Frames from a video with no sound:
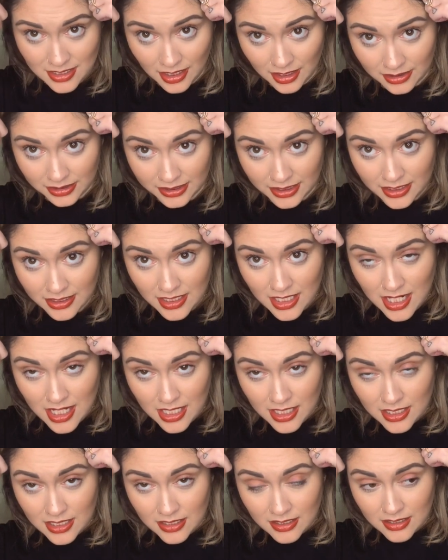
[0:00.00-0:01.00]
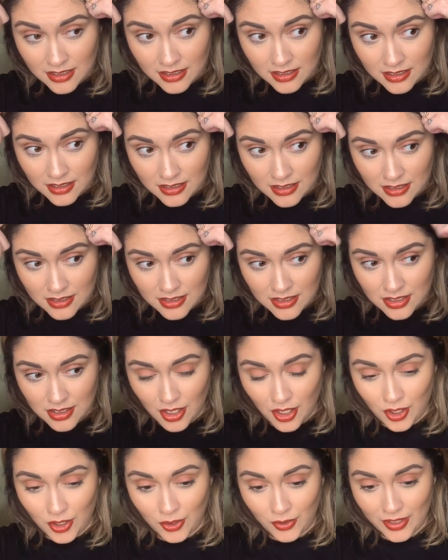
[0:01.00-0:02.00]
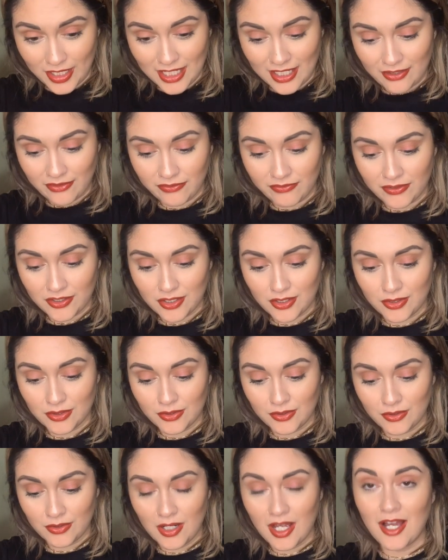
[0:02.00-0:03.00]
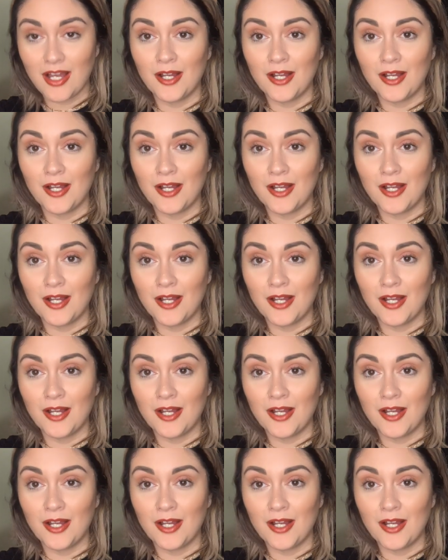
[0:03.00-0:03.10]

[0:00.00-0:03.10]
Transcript: color. So if you